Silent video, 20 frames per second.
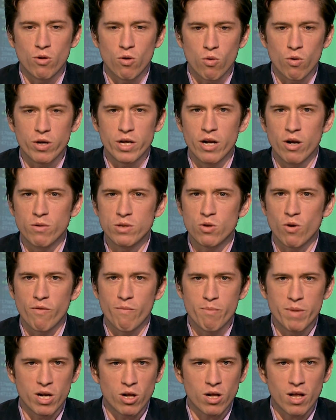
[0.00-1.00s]
or you know, sort of
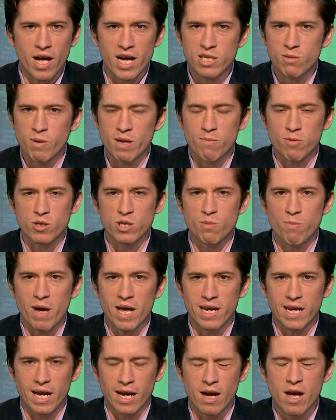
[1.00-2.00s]
middle class people
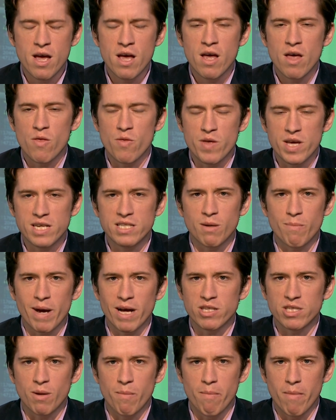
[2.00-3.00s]
spending these
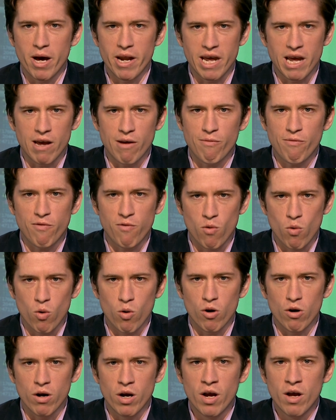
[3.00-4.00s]
amounts of money
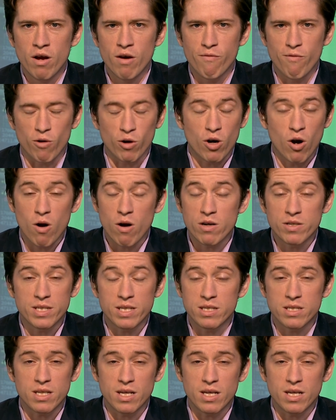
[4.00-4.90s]
for for cars is,